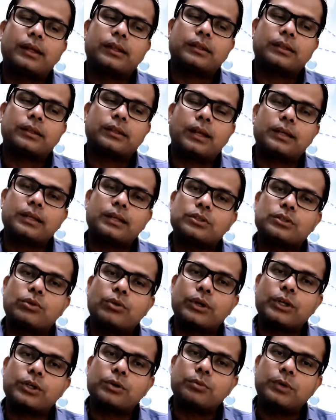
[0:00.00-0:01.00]
that is
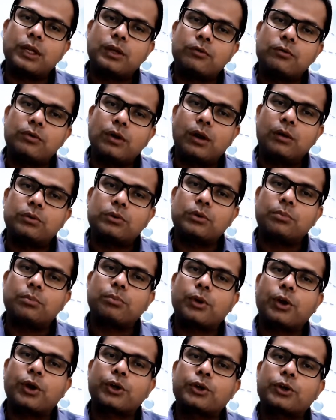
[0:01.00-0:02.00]
going to be involved to
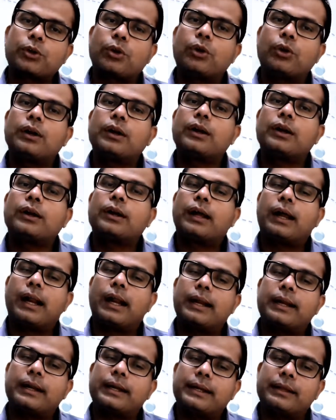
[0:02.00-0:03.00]
procure
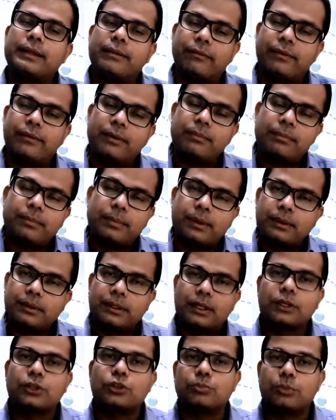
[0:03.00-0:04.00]
and develop
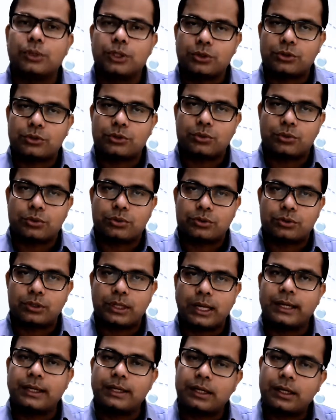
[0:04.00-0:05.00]
the human resource,
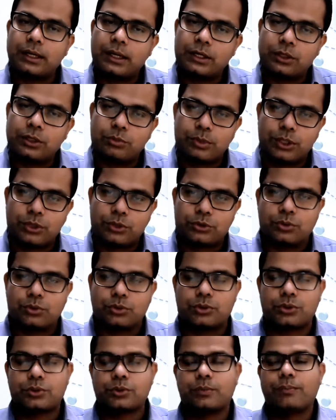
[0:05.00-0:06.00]
the internal human
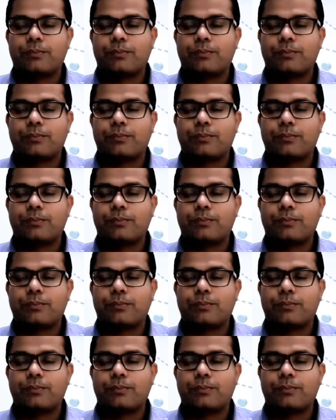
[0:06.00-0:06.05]
resource.